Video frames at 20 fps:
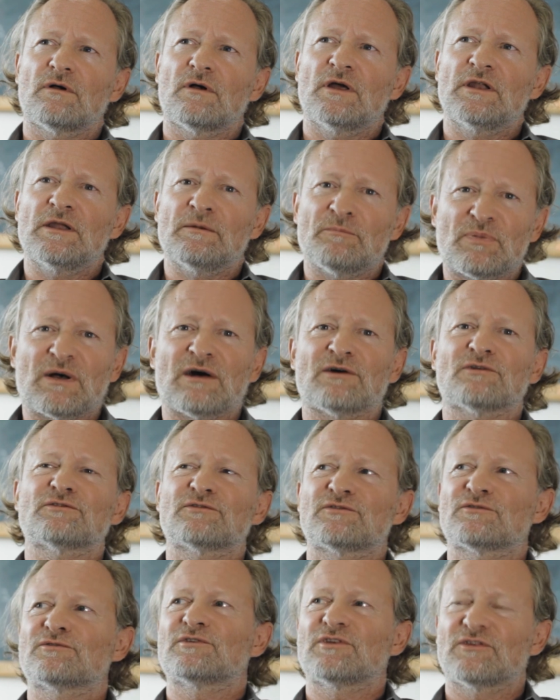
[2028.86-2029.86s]
an
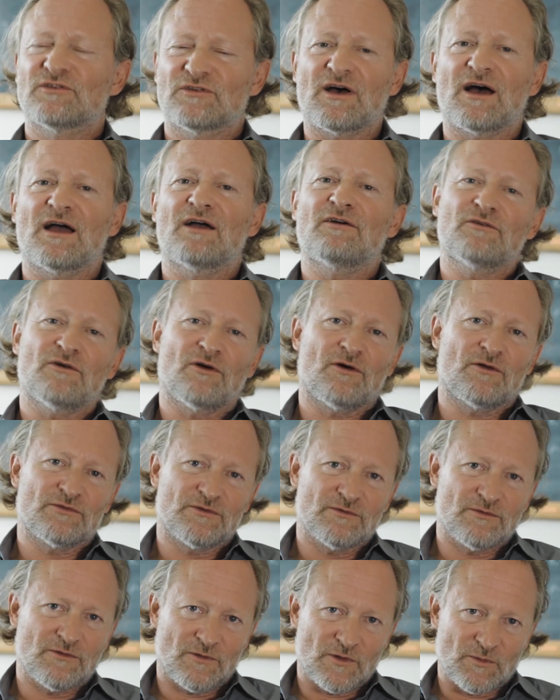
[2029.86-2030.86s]
impulse or desire
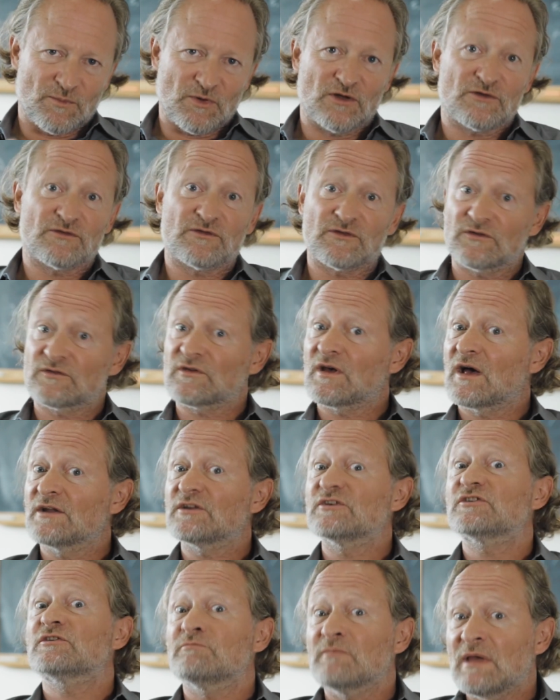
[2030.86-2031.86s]
on, on the part of
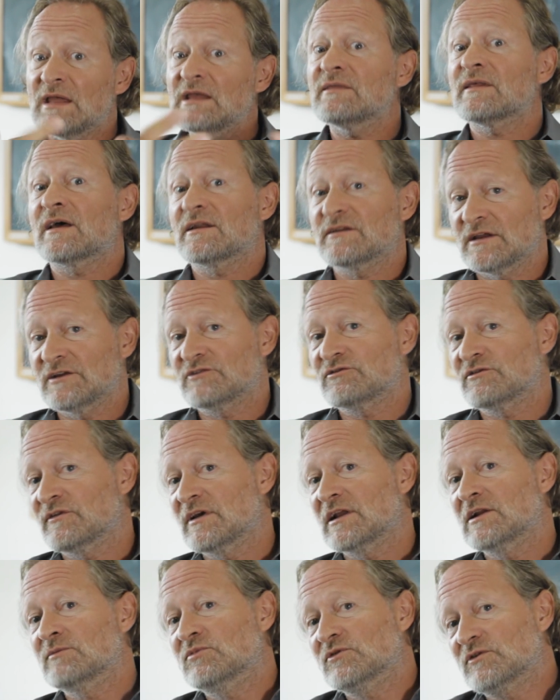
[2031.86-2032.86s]
society to make that data
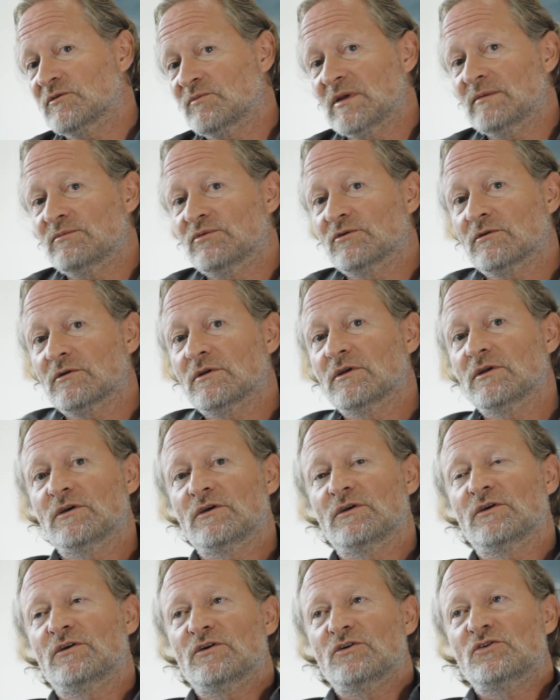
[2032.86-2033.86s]
available to people,
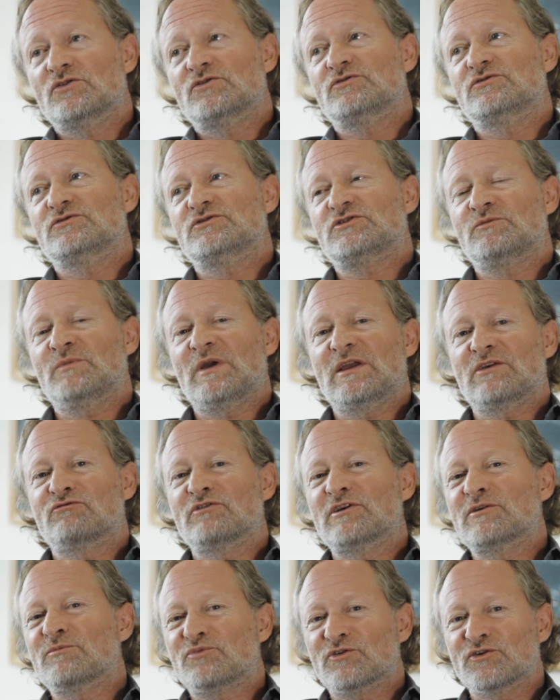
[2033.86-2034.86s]
to make
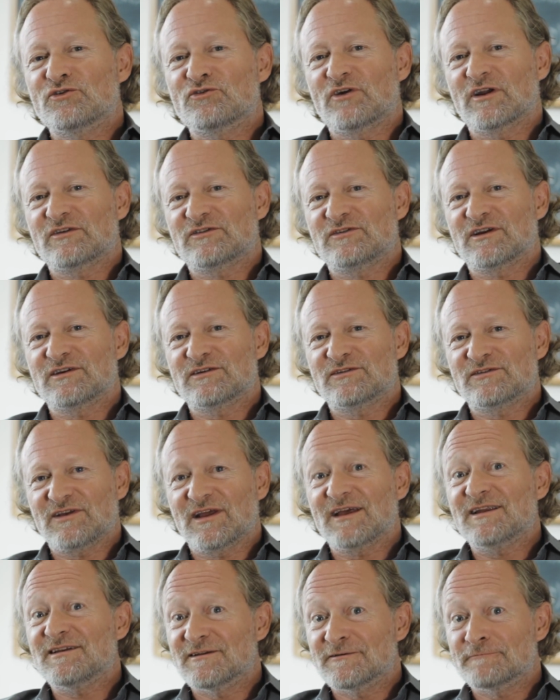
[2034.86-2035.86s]
real progress in
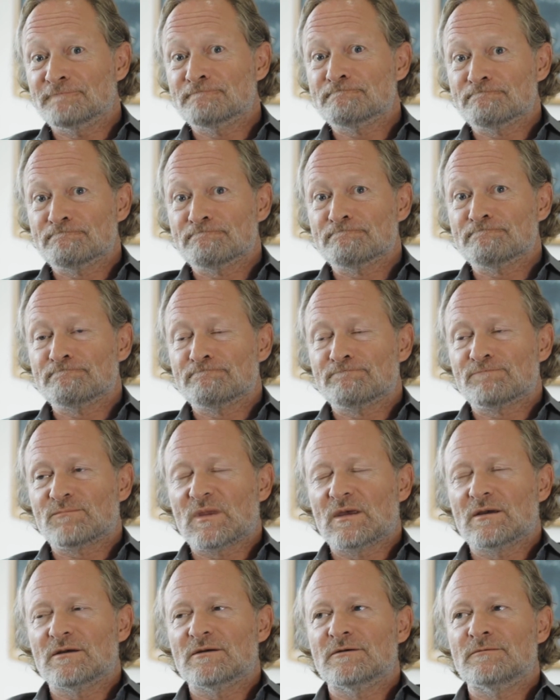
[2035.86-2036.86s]
understanding.
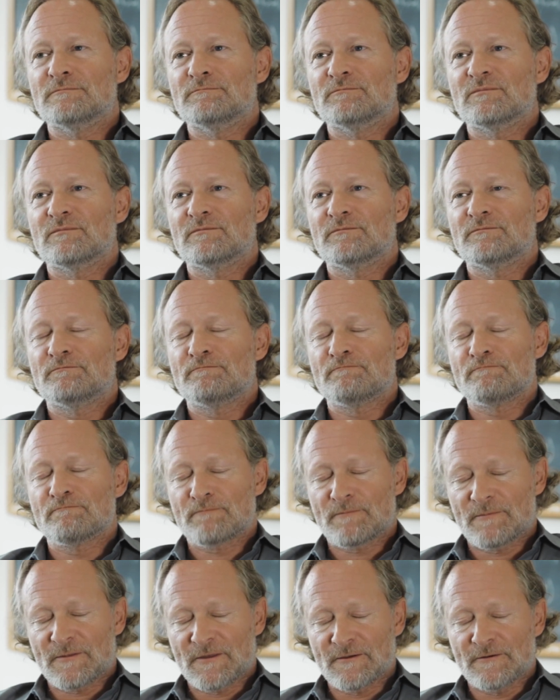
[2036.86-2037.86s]
Um,
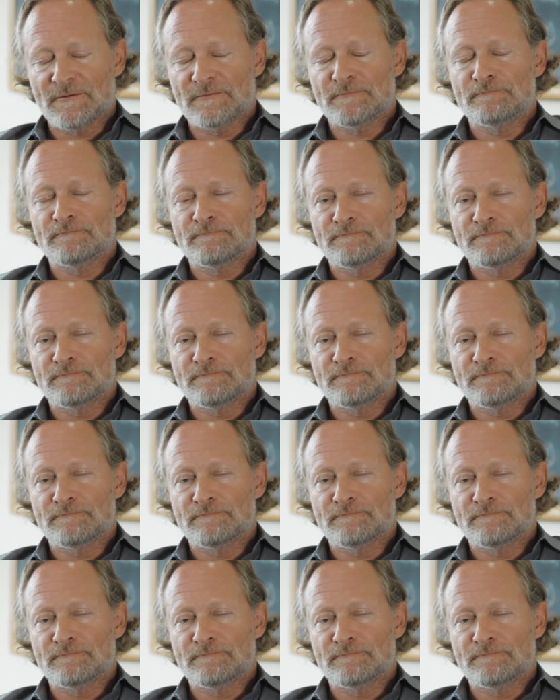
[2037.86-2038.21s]
yeah.